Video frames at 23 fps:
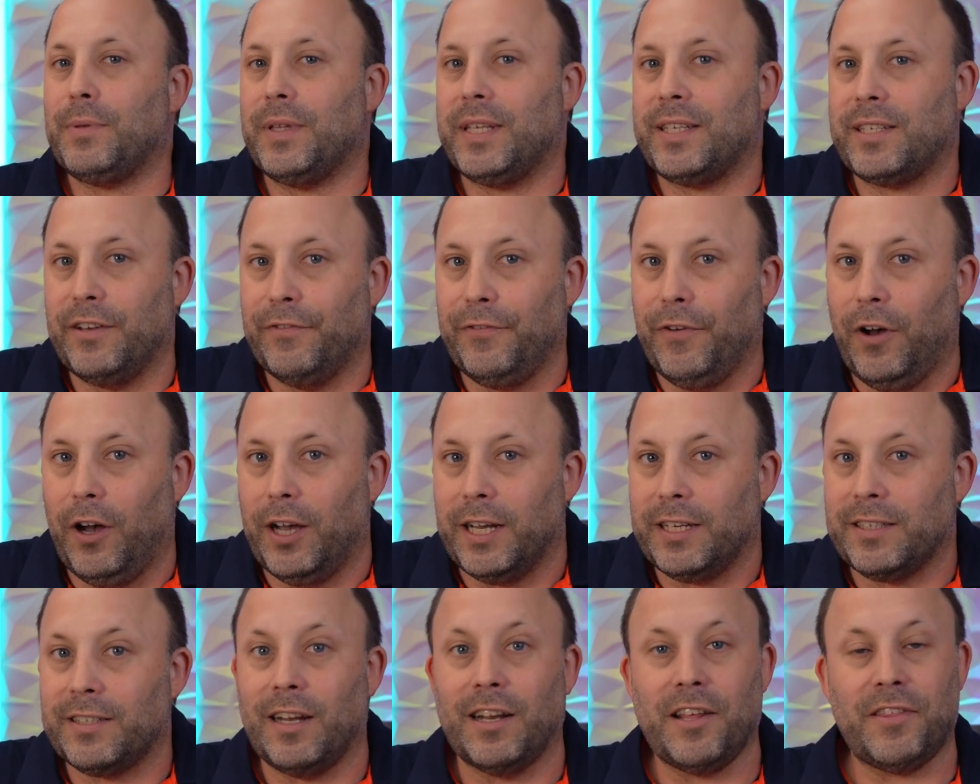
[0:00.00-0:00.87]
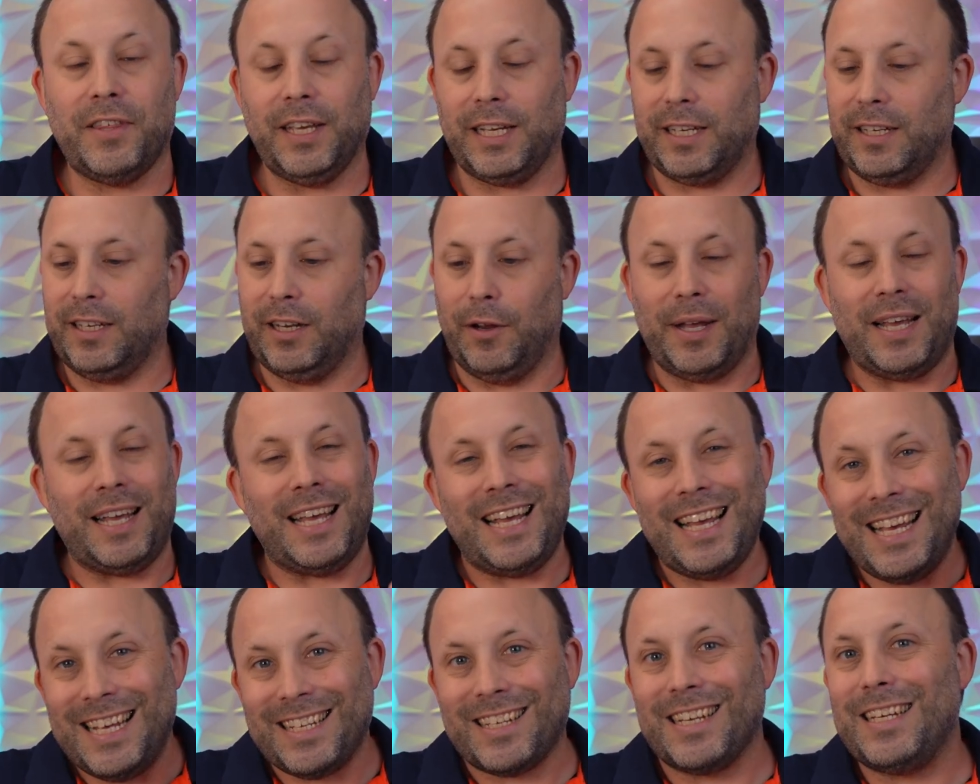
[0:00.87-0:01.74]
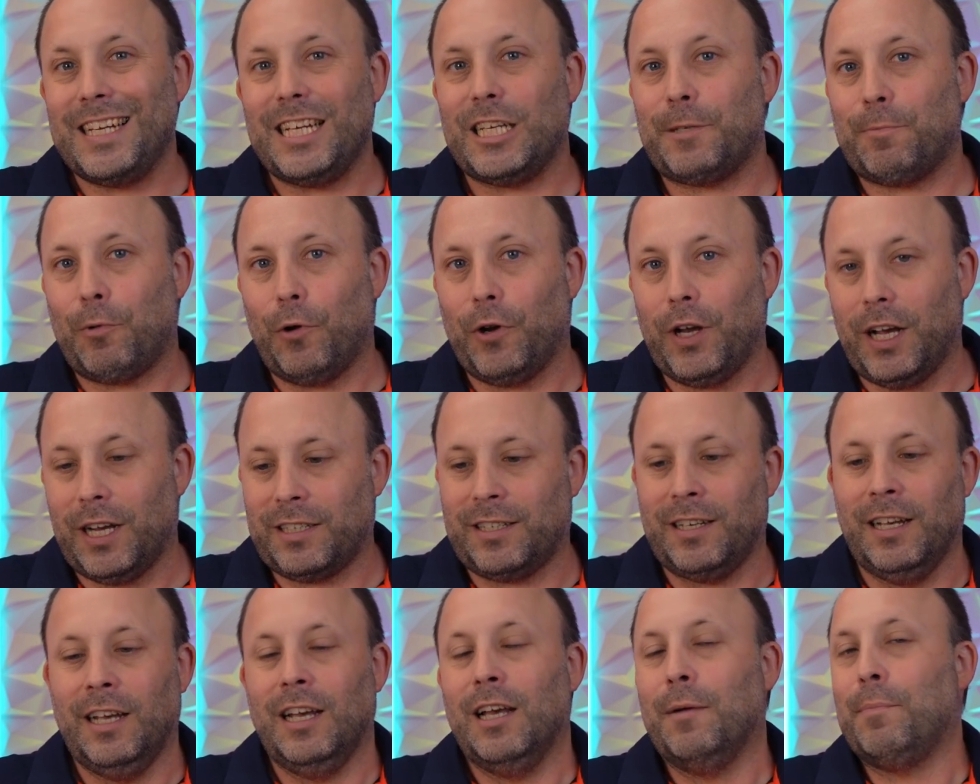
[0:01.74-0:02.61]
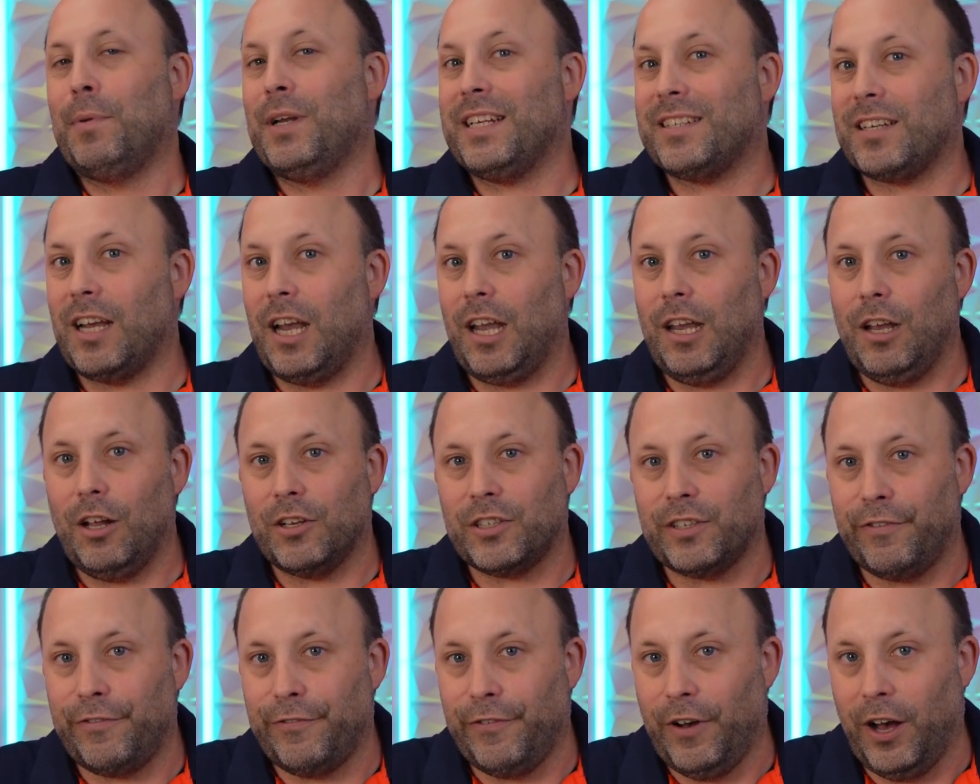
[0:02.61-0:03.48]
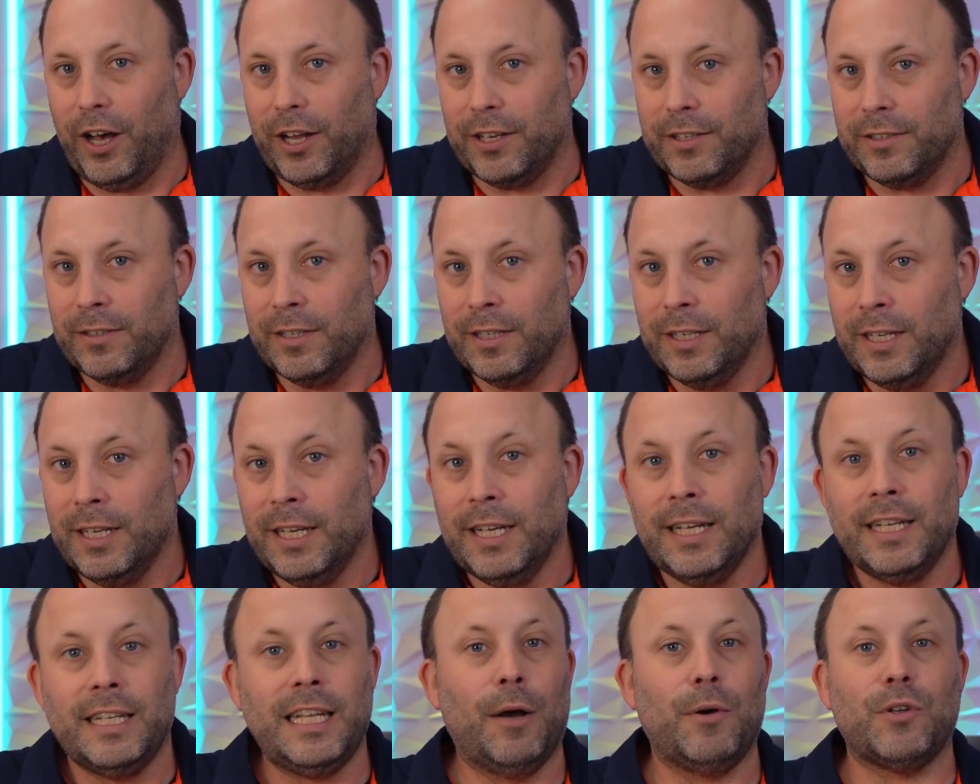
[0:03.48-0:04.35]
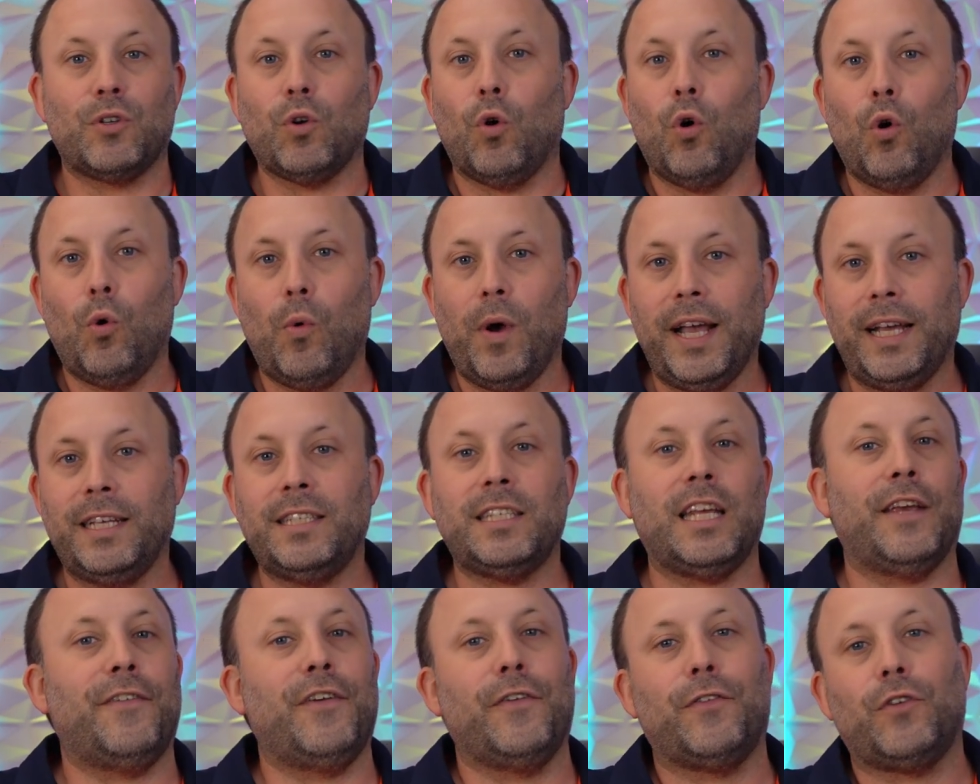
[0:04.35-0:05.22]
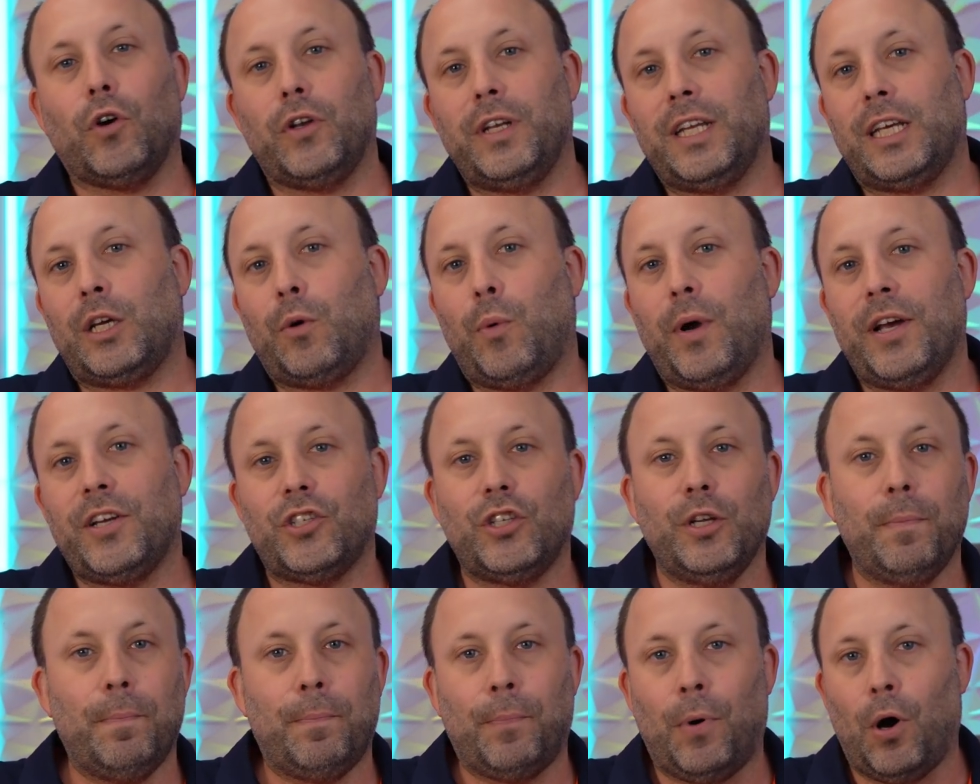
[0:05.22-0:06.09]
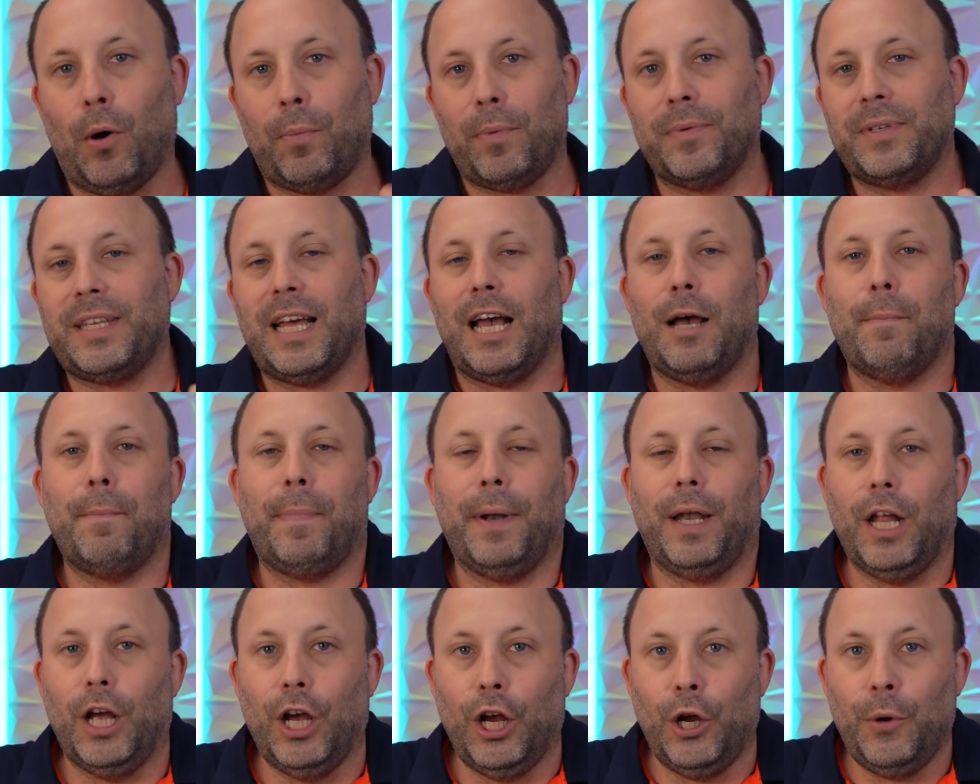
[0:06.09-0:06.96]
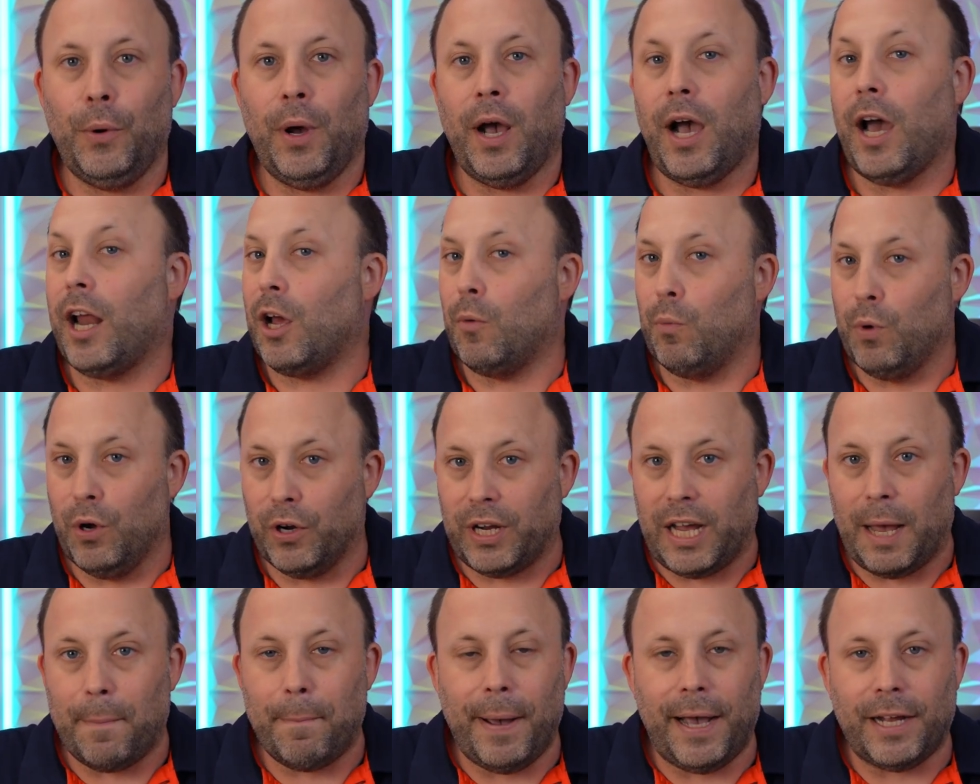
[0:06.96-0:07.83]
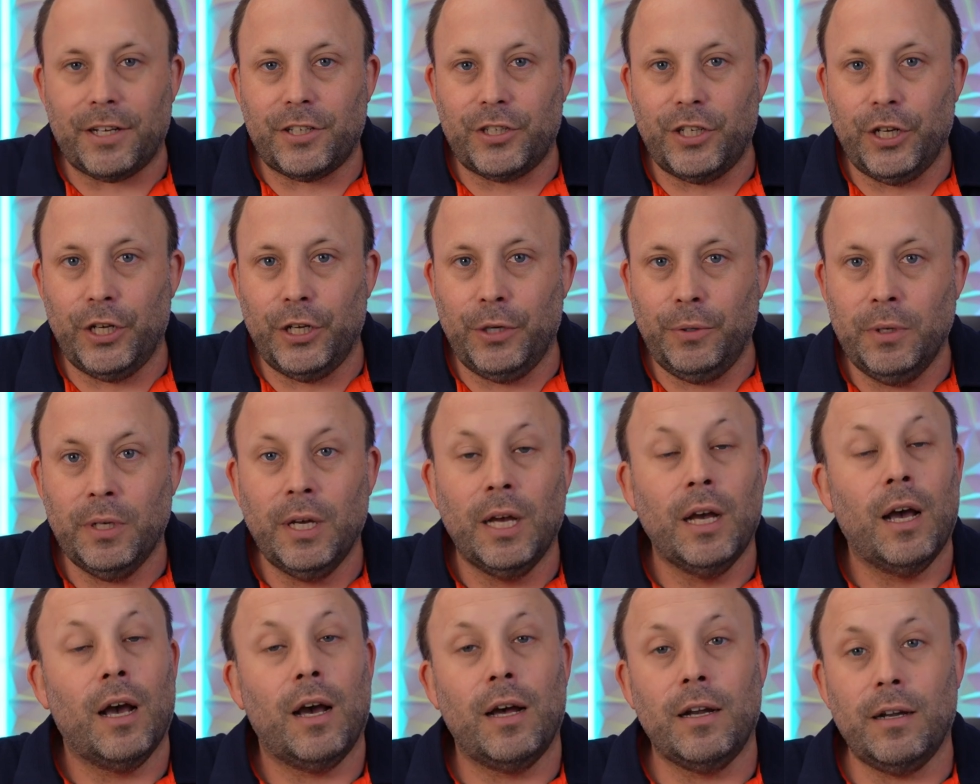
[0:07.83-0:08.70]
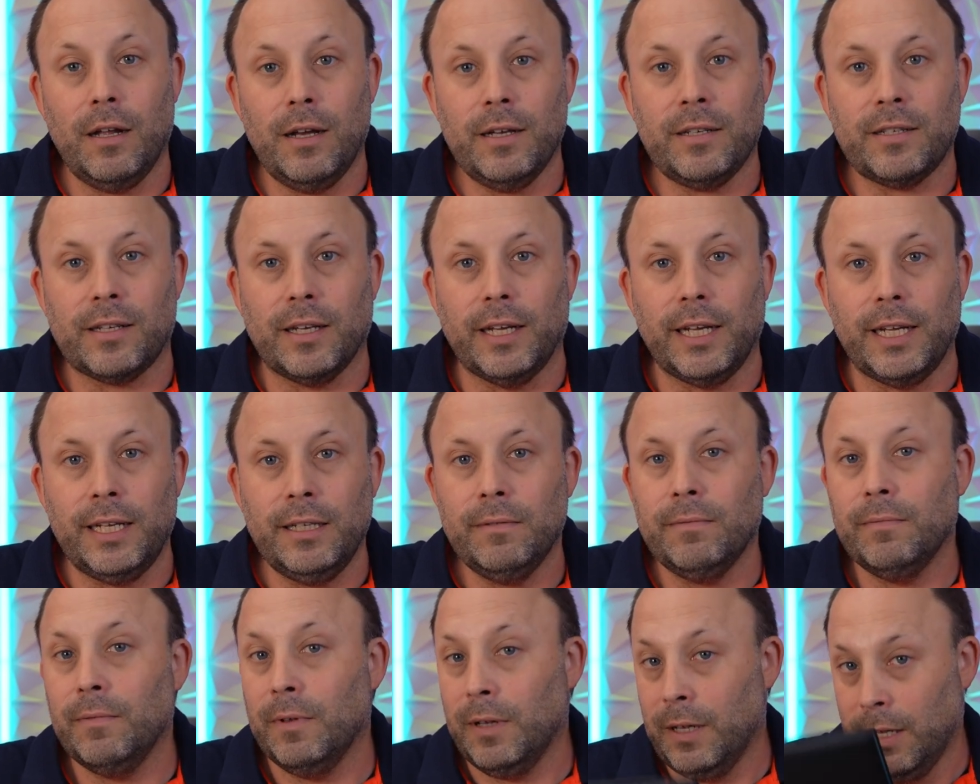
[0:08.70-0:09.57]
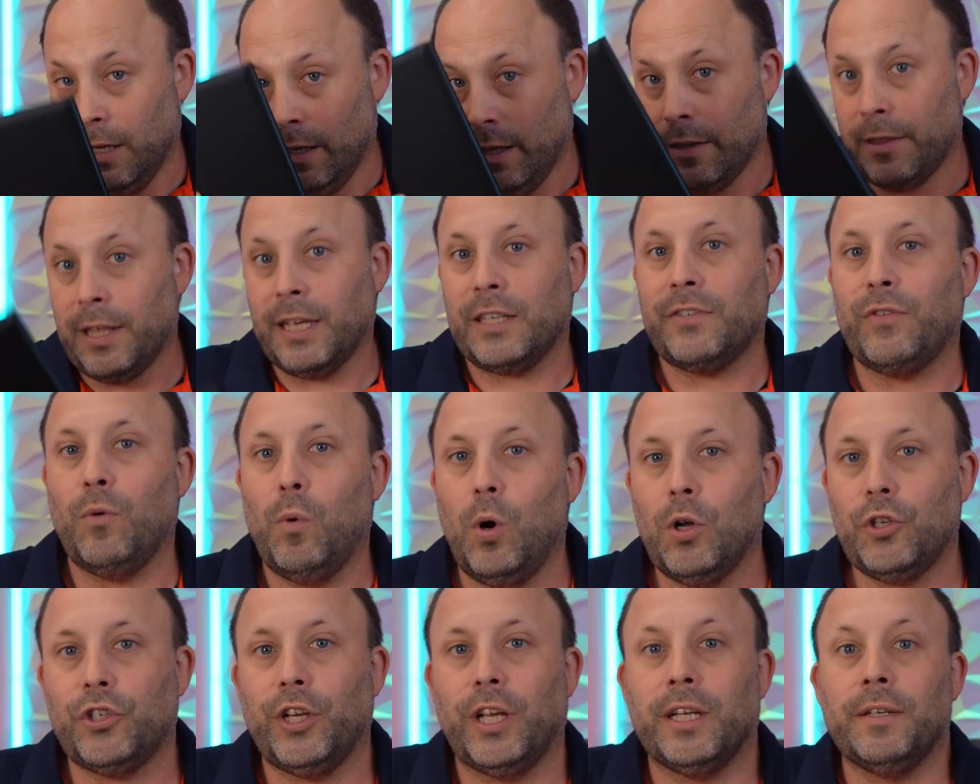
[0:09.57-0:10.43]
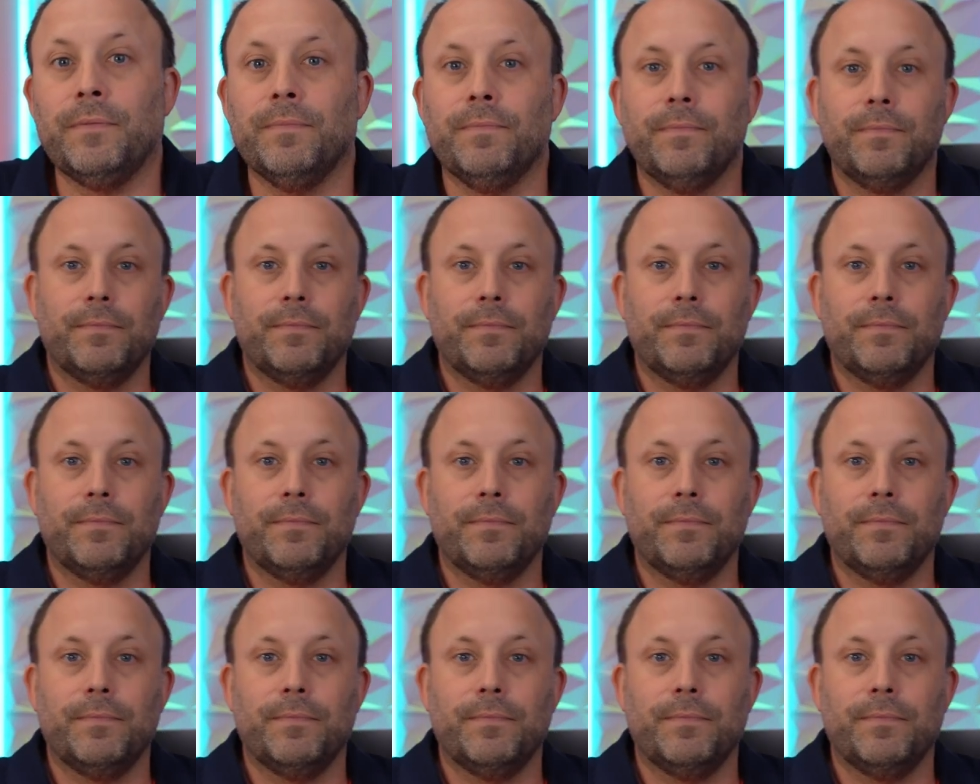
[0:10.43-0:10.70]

with this device, and I think, you know, it is a niche product, but it's a lot of fun. Now, as always, if you've got any questions, pop them down below and I will get back to you. And lastly, thanks for watching.